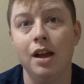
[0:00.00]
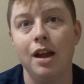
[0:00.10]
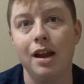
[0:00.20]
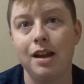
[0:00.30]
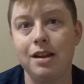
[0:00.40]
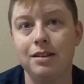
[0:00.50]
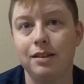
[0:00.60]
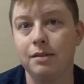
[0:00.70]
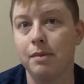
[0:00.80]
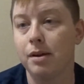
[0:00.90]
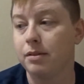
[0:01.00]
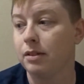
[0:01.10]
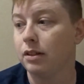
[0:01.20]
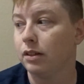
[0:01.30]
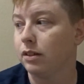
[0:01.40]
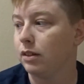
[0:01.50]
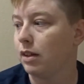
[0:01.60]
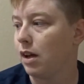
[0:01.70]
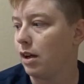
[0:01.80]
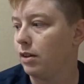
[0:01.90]
It is in
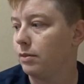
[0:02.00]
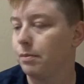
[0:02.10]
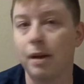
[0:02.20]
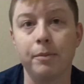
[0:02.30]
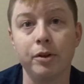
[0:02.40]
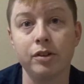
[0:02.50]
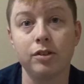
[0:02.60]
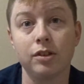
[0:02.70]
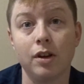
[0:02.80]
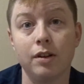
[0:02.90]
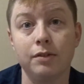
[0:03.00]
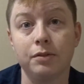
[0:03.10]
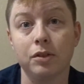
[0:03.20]
my books of